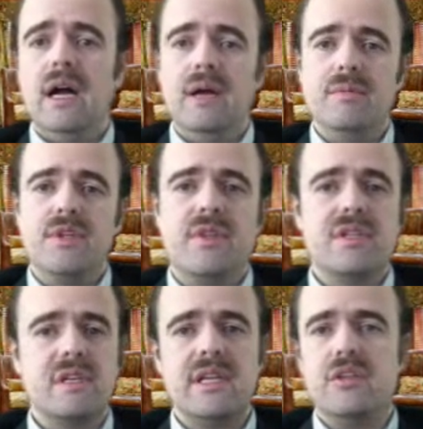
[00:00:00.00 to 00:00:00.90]
So
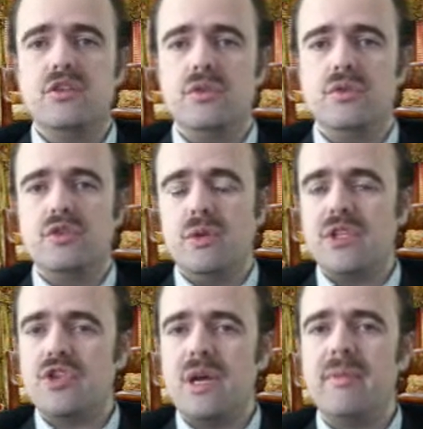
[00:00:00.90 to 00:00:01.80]
there's a need to
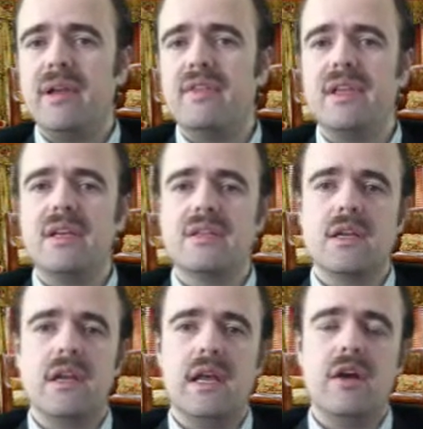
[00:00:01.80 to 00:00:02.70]
extrapolate that
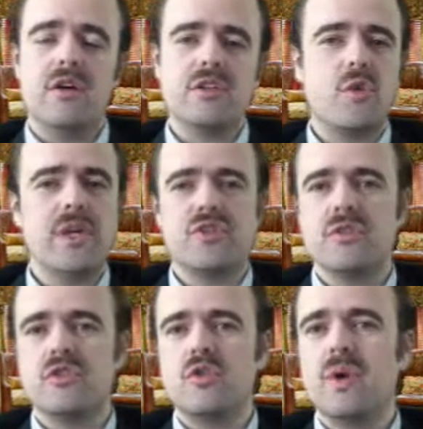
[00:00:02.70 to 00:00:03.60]
and ask
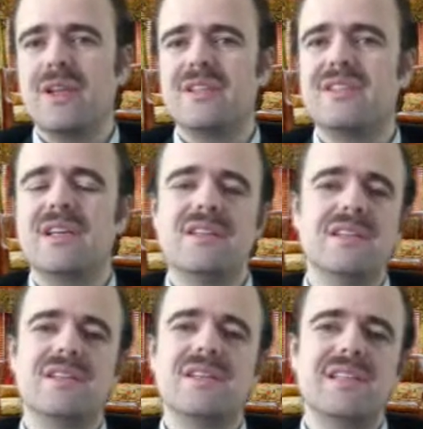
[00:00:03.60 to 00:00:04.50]
questions: to what extent
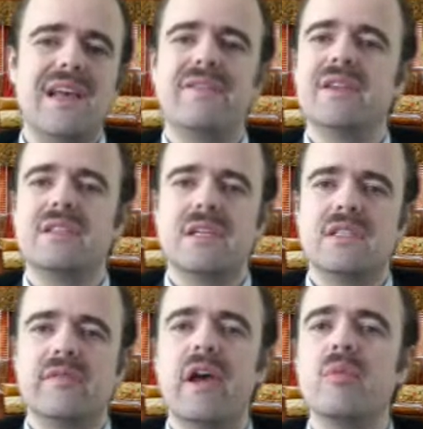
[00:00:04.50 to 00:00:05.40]
is this evidence
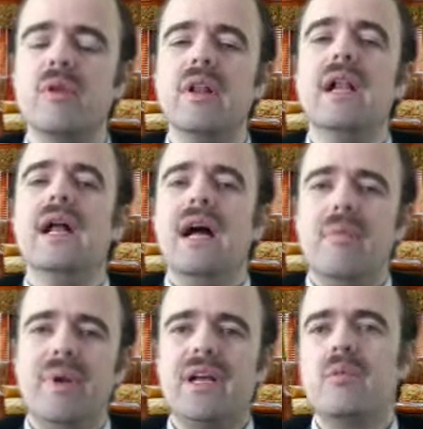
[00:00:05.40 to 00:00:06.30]
that's available
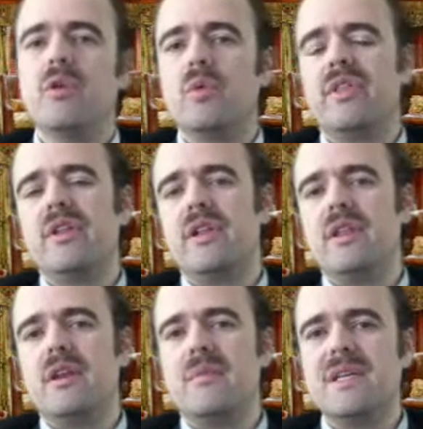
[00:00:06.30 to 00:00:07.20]
applicable within the
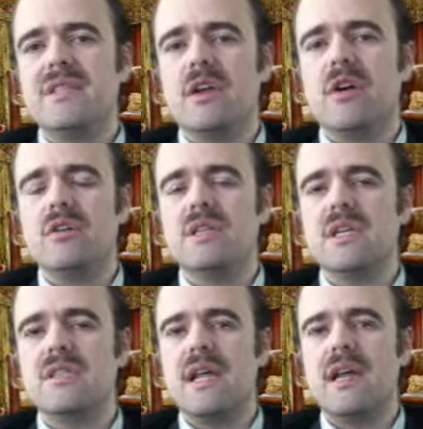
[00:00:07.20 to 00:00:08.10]
domestic
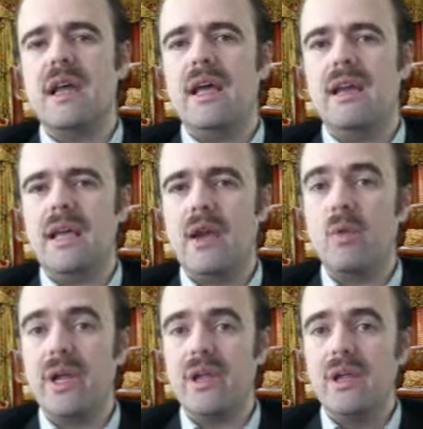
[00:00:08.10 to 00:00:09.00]
context, and can
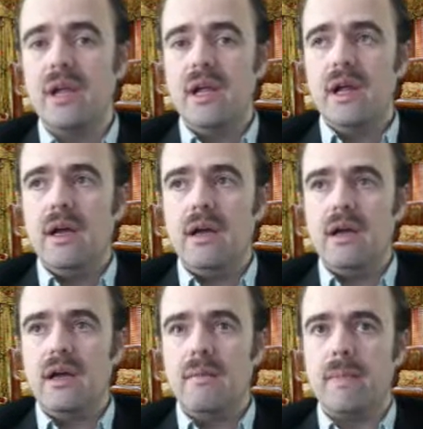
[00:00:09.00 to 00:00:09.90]
we
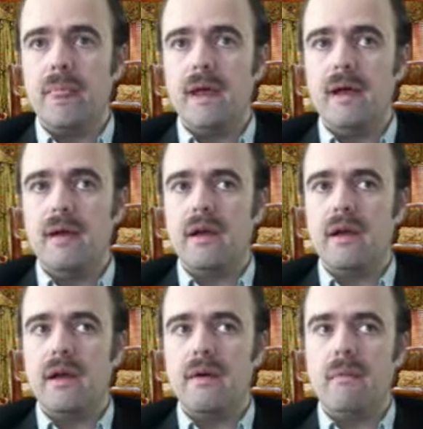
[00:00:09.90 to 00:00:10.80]

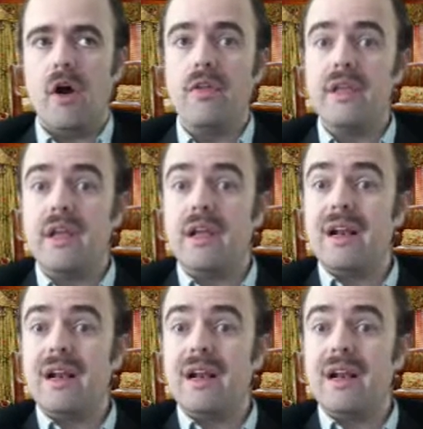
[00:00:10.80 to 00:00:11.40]
are the